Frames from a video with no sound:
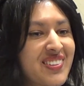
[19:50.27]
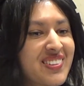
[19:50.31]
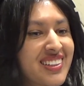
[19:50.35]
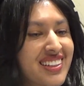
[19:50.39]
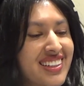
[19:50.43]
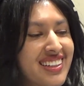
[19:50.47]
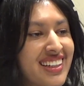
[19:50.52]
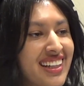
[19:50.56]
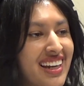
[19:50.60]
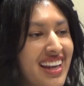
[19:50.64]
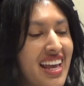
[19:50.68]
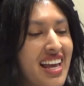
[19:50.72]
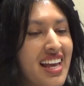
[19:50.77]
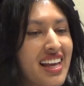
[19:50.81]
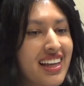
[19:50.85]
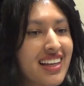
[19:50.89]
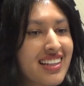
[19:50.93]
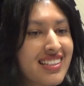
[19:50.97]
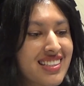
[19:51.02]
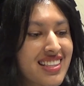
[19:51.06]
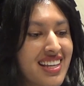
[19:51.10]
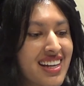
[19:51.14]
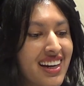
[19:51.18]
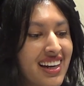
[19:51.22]
good.
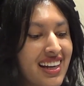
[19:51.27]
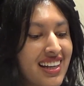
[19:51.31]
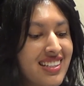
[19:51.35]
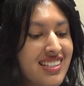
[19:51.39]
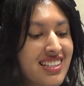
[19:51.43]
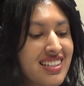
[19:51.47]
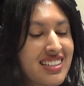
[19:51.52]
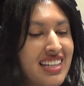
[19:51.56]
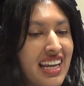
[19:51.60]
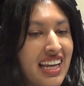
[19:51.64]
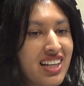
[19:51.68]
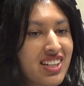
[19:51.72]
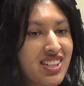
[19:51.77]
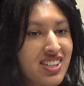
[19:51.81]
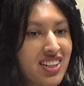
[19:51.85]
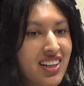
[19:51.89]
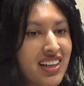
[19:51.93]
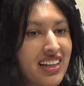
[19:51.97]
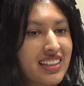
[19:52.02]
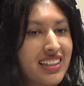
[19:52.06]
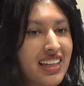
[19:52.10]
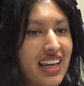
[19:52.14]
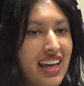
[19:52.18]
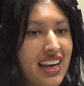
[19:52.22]
Because there is a danger
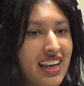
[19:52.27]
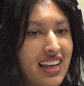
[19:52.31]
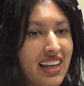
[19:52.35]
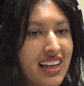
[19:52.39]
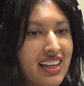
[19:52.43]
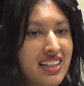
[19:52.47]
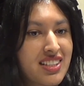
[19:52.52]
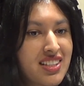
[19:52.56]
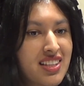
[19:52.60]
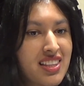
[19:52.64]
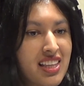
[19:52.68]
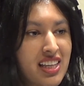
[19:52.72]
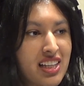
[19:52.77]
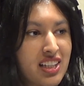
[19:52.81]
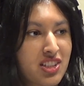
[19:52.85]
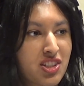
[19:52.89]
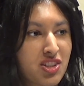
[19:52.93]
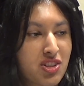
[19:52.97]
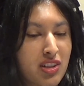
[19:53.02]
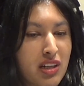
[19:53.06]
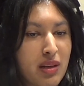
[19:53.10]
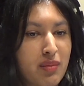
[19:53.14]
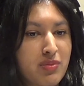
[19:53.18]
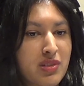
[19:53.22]
in getting into the
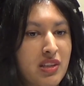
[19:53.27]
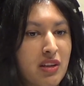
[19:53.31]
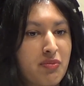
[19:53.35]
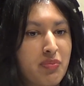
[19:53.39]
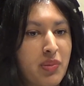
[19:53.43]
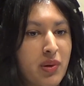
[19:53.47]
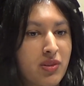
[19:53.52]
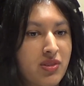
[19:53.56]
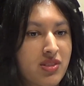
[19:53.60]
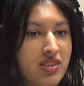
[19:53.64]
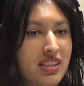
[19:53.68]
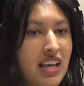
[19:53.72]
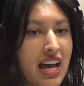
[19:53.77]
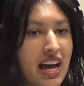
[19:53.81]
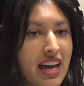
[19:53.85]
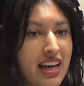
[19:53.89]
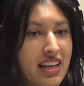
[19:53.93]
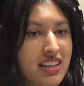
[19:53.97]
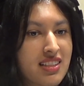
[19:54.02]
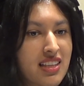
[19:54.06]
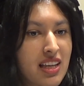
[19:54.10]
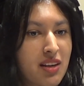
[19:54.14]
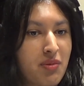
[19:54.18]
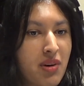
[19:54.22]
extremes of both
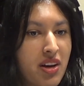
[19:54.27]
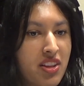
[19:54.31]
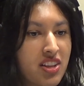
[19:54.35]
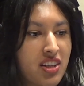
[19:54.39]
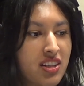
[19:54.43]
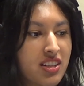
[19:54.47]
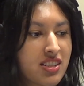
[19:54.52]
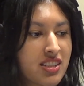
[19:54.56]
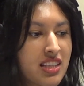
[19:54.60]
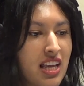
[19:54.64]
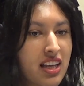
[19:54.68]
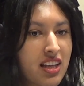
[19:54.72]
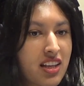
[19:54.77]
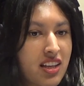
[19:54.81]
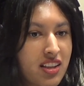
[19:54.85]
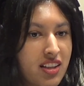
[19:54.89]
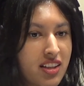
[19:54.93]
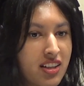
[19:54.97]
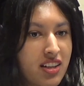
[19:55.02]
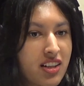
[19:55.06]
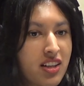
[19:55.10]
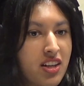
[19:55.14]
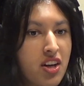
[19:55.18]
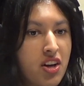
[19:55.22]
sides, like whether they're
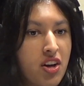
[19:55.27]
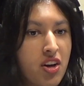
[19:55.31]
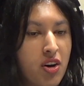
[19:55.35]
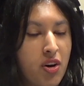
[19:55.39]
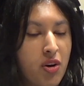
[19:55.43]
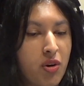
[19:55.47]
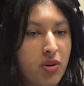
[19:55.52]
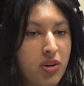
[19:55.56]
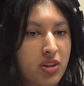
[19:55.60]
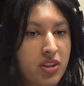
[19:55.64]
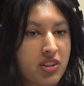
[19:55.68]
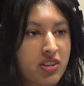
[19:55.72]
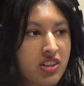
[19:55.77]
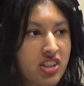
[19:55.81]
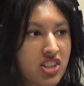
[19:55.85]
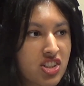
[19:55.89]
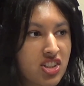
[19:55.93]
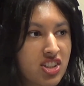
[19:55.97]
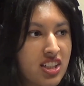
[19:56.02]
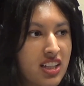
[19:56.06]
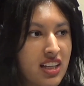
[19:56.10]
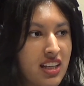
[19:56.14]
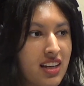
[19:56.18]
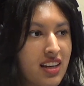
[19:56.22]
secular or
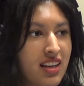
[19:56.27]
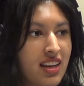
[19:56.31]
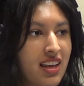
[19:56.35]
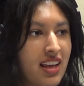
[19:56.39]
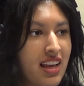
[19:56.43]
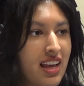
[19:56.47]
Christian.